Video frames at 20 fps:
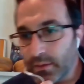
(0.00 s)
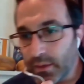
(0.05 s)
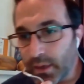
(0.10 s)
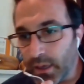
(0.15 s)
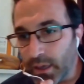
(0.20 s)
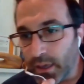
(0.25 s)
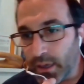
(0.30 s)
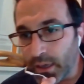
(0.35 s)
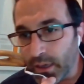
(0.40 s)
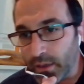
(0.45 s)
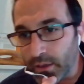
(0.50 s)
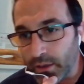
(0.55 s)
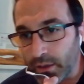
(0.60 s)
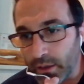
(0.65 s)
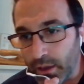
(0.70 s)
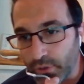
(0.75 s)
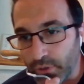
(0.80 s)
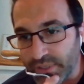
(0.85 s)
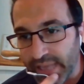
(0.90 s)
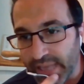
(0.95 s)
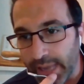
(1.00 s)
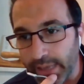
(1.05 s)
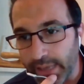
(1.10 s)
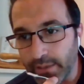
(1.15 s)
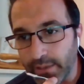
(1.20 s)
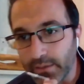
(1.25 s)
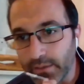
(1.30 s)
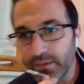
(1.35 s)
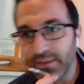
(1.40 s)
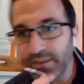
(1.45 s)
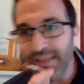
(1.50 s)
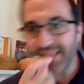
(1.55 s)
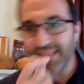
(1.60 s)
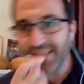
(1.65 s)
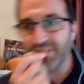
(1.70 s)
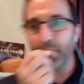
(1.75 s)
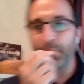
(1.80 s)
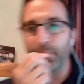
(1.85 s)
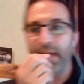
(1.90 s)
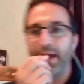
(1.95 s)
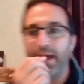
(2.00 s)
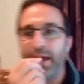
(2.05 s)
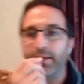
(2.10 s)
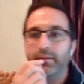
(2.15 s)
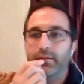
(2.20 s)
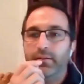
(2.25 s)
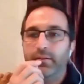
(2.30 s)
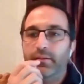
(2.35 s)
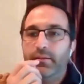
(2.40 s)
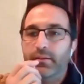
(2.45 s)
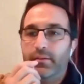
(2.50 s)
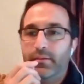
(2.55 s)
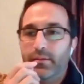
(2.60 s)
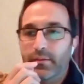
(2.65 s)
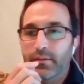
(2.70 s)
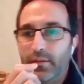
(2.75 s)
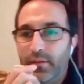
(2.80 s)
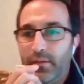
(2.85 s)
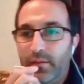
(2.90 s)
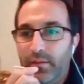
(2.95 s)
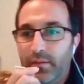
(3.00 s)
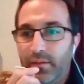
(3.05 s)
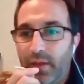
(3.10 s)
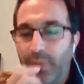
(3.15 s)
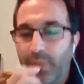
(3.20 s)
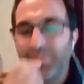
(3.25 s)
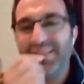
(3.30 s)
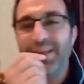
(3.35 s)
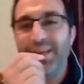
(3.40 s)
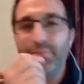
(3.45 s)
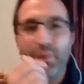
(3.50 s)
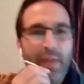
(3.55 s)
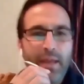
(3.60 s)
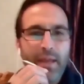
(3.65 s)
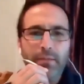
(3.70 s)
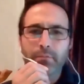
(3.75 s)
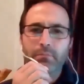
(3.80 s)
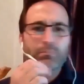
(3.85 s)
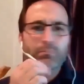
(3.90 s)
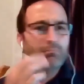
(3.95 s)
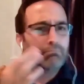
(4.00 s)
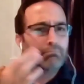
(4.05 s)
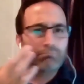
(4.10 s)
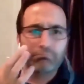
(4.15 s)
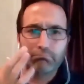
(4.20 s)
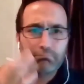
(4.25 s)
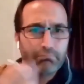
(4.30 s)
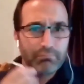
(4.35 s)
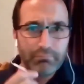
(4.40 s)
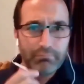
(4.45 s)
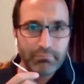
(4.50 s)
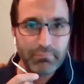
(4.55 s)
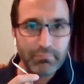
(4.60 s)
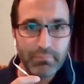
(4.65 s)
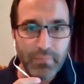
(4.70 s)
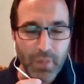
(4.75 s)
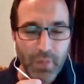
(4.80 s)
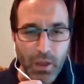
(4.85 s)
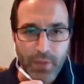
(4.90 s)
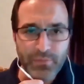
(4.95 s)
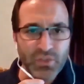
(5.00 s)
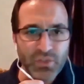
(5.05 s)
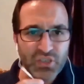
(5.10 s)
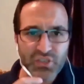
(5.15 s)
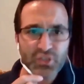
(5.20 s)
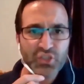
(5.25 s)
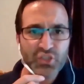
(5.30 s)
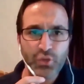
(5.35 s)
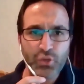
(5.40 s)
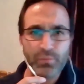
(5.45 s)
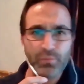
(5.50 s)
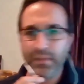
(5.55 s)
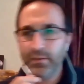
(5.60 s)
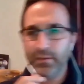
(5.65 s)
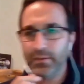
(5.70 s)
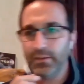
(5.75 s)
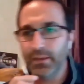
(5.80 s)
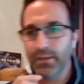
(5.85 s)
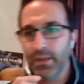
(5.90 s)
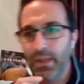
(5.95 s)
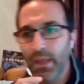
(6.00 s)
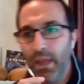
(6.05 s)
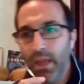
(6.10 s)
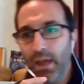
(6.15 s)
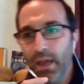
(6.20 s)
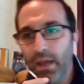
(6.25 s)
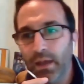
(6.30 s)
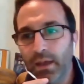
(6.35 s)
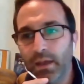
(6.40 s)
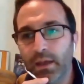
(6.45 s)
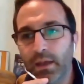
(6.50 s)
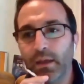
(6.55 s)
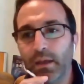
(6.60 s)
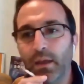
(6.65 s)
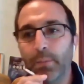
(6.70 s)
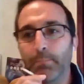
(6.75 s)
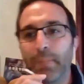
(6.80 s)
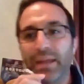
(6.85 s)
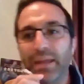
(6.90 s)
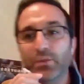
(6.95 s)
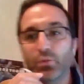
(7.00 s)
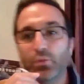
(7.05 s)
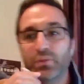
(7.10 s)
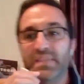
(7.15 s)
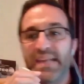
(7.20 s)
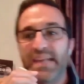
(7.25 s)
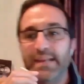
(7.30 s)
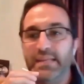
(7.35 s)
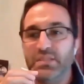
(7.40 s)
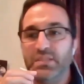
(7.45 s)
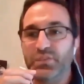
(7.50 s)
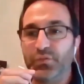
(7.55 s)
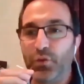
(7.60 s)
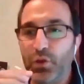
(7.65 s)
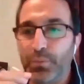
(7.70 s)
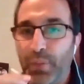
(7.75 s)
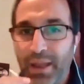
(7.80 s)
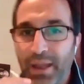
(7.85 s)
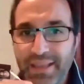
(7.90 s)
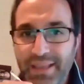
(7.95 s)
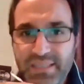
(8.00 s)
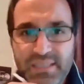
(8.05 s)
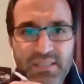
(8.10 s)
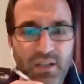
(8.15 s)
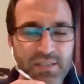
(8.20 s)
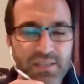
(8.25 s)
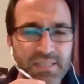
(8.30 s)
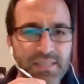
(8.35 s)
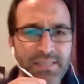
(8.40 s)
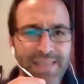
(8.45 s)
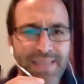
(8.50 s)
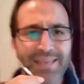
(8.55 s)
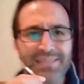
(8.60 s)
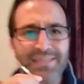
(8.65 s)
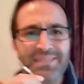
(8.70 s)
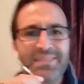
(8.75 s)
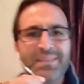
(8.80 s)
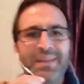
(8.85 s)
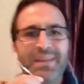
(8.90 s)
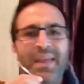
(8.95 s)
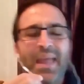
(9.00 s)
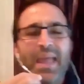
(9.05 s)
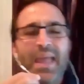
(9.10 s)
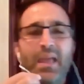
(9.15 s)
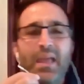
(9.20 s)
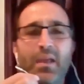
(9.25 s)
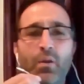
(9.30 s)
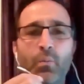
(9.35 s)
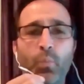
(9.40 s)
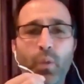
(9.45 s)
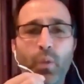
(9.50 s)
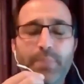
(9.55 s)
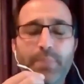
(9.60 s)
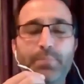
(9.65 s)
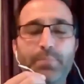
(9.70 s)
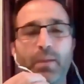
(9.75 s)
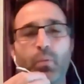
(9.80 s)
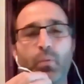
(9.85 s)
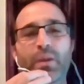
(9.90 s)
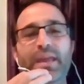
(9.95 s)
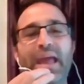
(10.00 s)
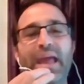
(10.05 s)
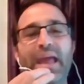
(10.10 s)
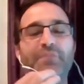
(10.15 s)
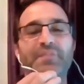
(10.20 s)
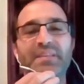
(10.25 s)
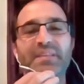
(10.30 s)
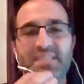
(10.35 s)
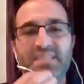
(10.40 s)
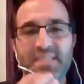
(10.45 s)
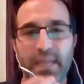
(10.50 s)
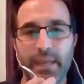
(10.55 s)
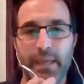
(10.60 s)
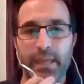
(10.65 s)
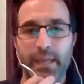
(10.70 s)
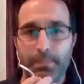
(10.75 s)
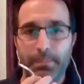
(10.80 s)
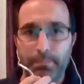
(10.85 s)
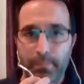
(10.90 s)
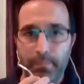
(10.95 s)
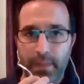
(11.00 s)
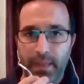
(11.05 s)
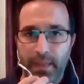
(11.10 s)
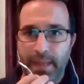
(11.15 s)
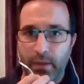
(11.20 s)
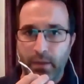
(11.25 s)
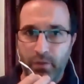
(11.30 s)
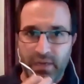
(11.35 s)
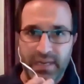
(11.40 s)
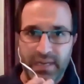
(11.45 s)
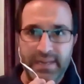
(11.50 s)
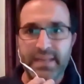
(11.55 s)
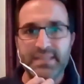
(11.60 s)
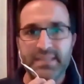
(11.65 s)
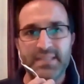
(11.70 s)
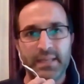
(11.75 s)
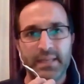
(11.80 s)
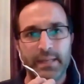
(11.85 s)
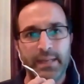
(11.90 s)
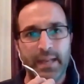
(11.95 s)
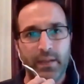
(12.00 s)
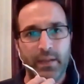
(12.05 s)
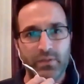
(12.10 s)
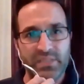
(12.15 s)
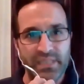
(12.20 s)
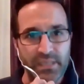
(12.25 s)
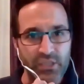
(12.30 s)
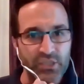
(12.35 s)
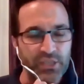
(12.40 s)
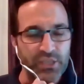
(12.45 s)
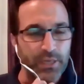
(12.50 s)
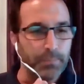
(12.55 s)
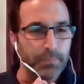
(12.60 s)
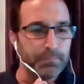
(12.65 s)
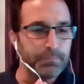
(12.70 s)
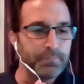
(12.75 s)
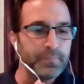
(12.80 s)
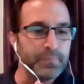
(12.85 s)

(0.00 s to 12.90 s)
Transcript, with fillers: Uh, Jose, yes, my man. I'm saying my man. I'm just assuming. Uh, manual techniques followed by exercises. Yes, we we have this saying in, in our clinics and in our teaching.